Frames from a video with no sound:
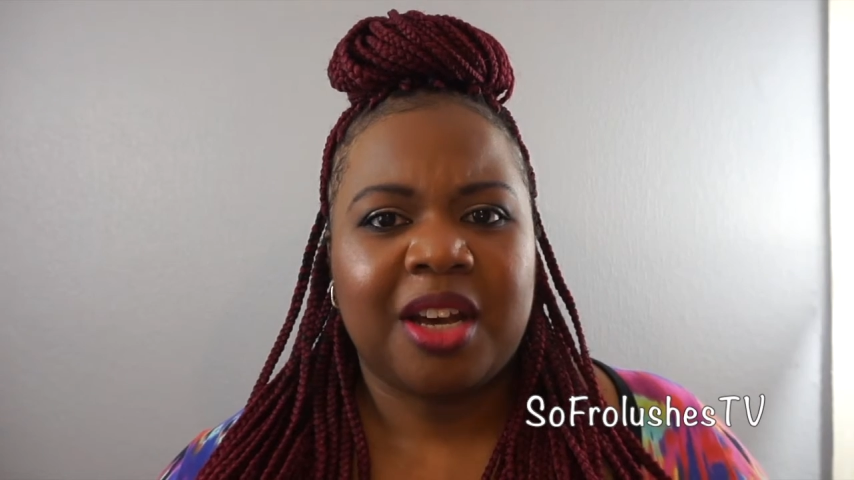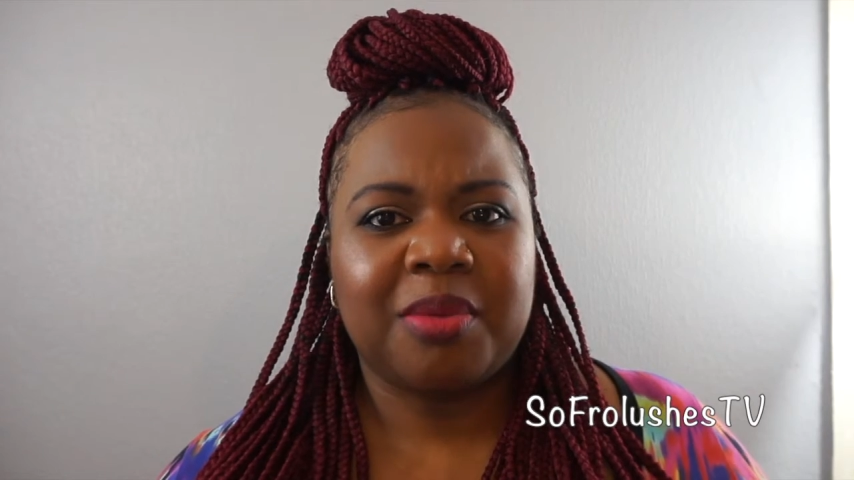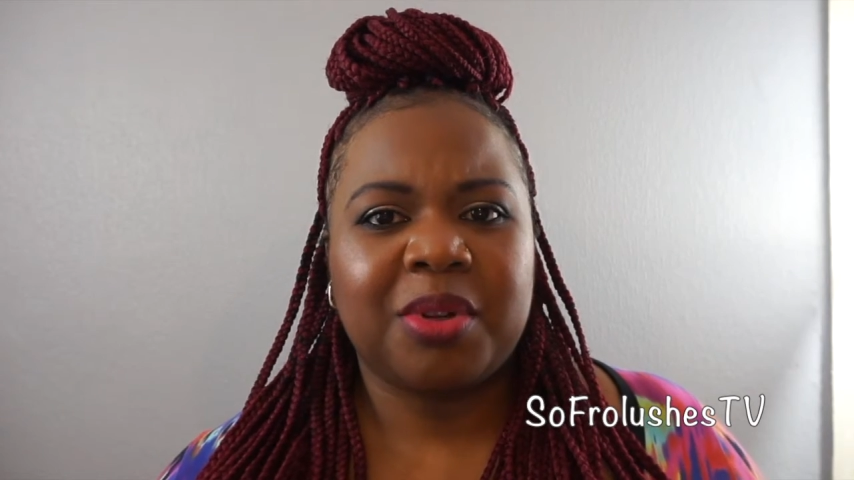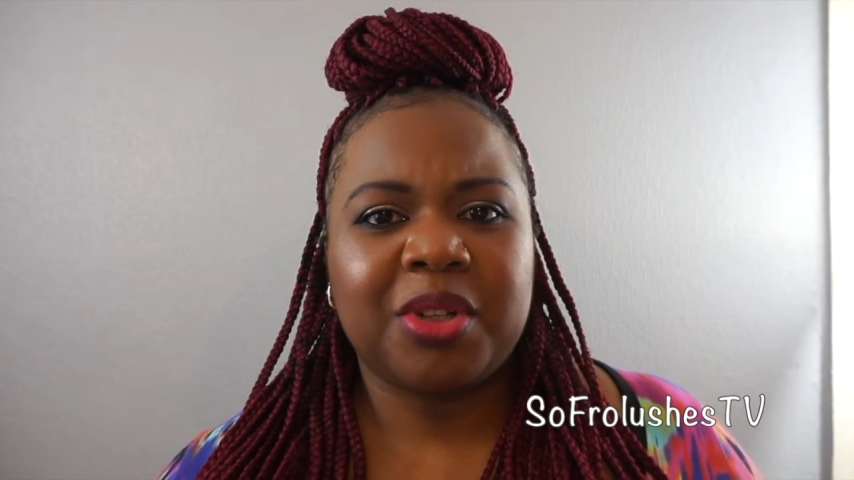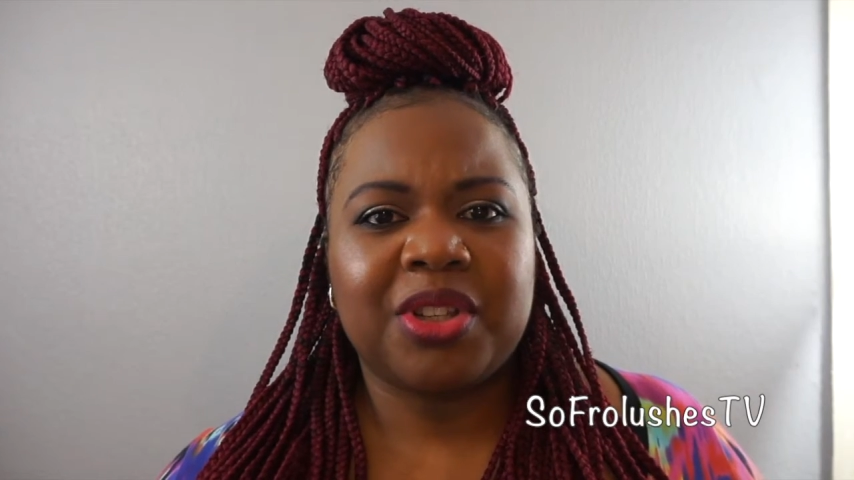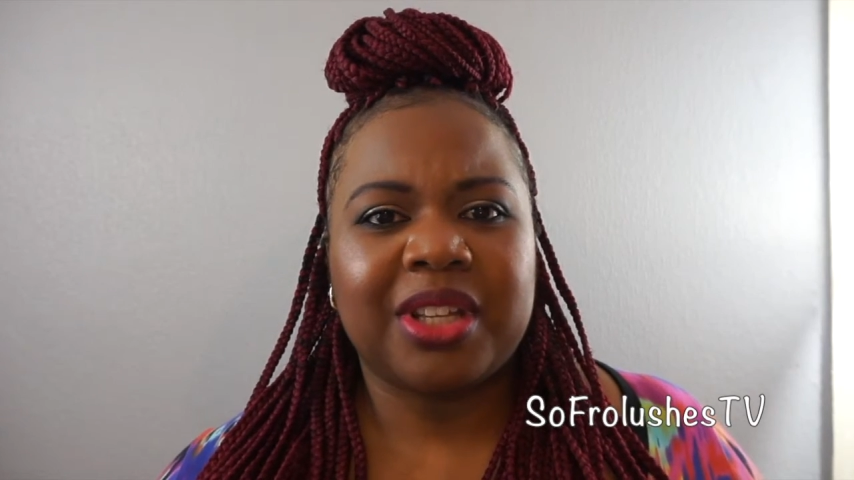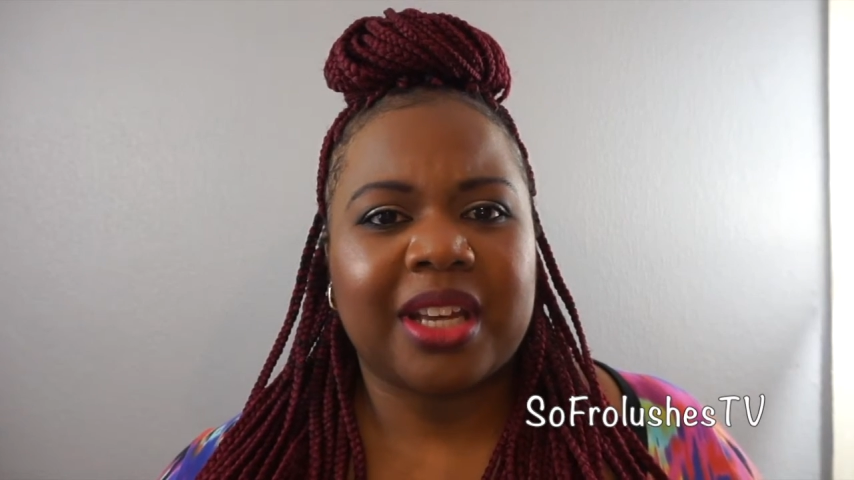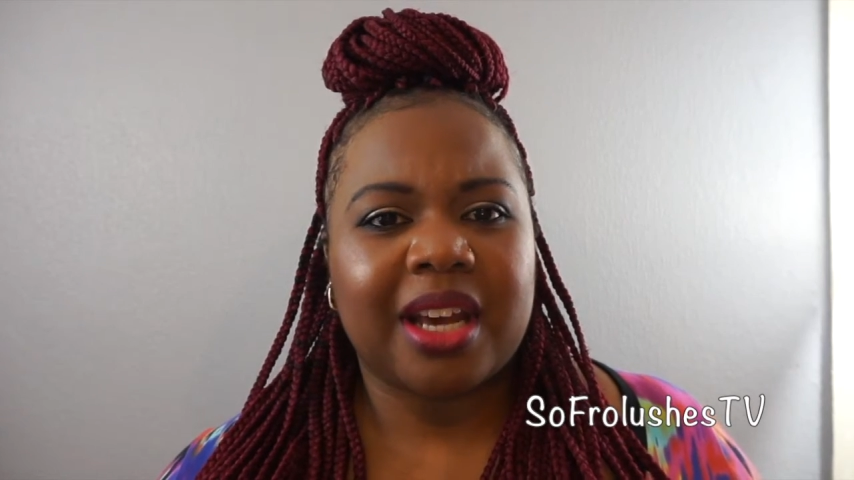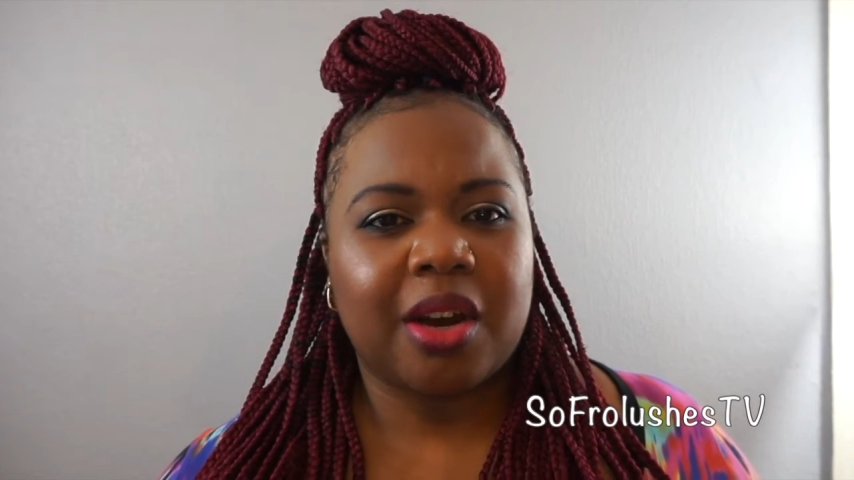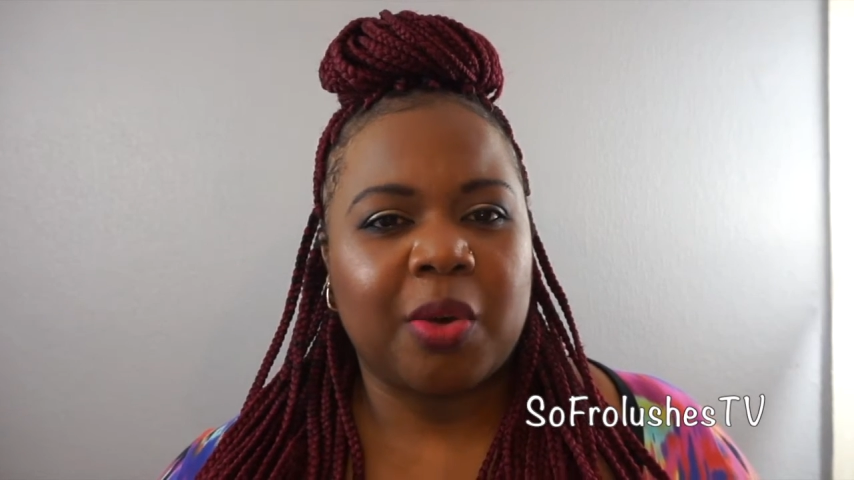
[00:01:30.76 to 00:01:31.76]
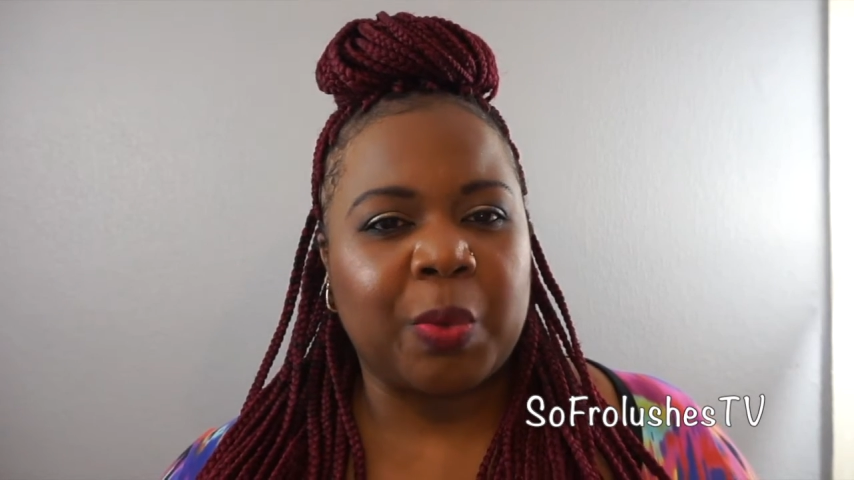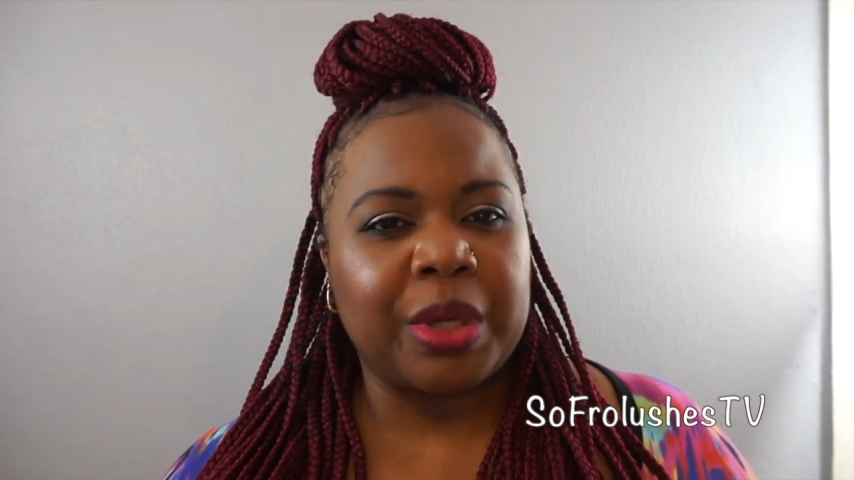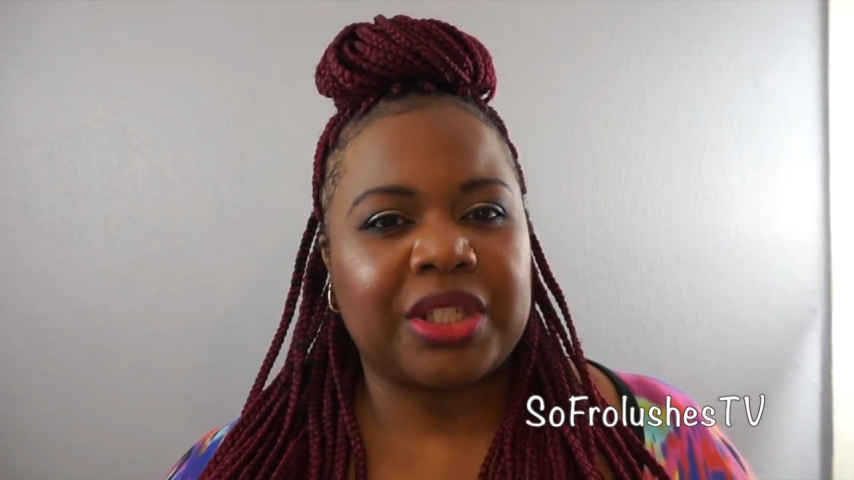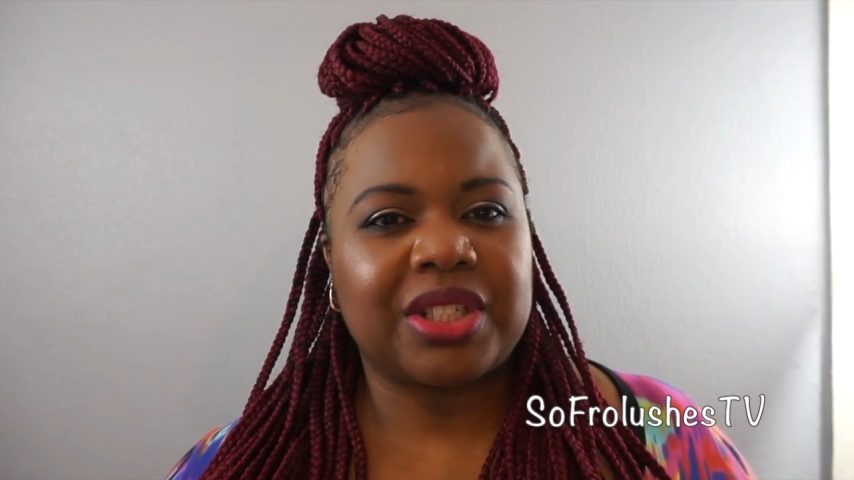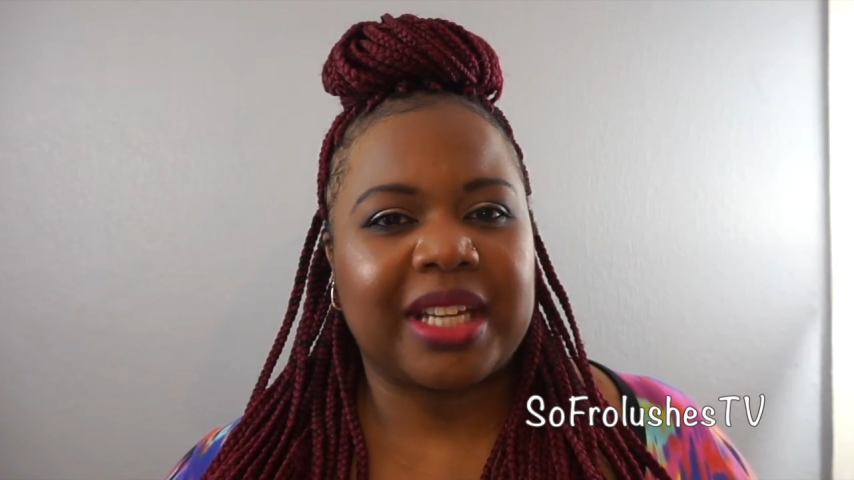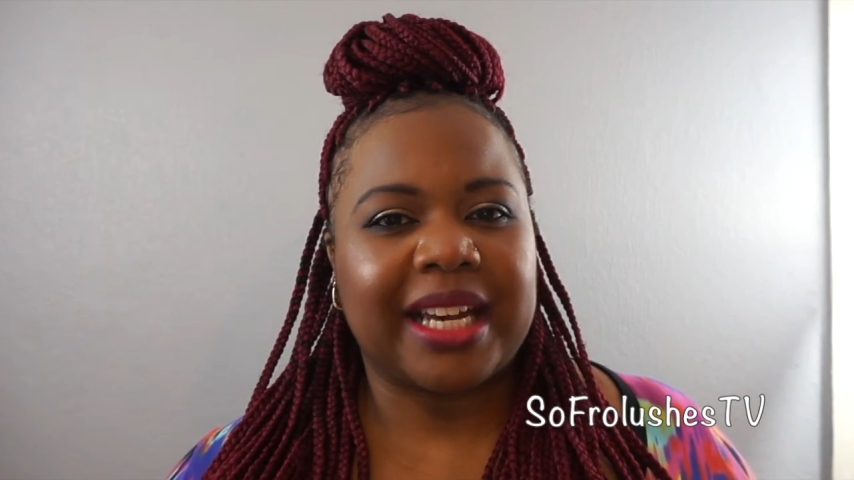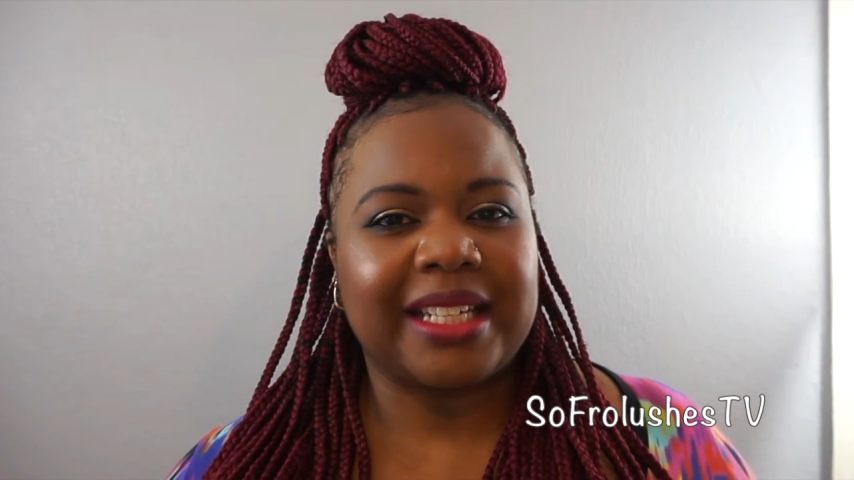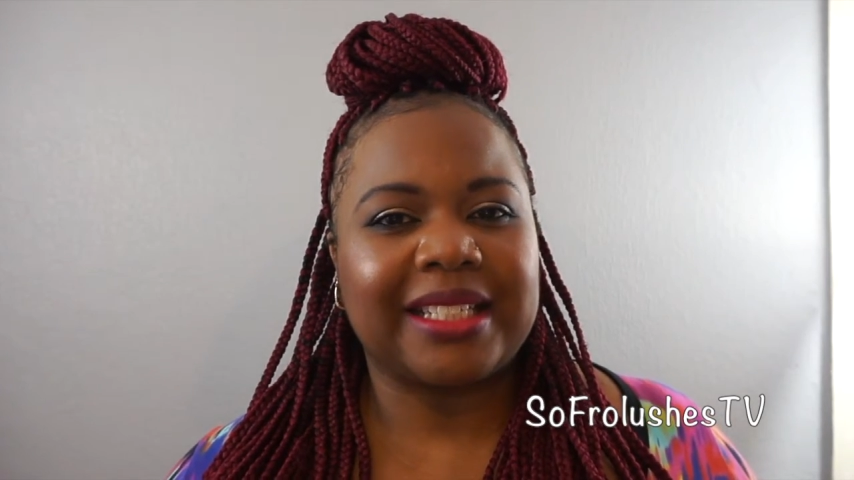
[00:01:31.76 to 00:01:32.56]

And the only thing I wish it had